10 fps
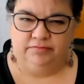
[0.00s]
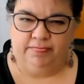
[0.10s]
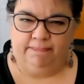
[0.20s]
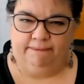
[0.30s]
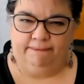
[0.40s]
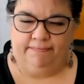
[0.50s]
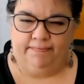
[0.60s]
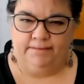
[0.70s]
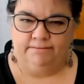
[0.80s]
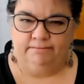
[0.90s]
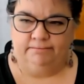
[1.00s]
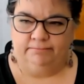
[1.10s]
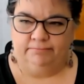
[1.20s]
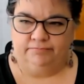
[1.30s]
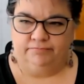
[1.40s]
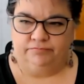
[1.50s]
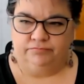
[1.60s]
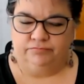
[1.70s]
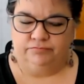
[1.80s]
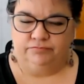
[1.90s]

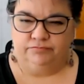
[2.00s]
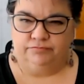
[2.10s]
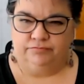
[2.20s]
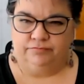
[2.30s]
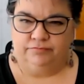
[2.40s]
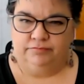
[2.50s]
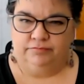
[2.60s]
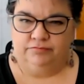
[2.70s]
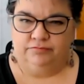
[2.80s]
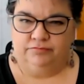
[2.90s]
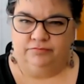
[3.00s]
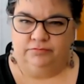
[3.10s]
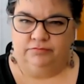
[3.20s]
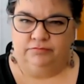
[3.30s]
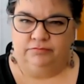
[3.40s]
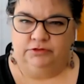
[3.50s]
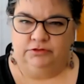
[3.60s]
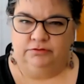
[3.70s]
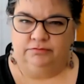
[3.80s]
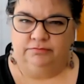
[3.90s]
(silence)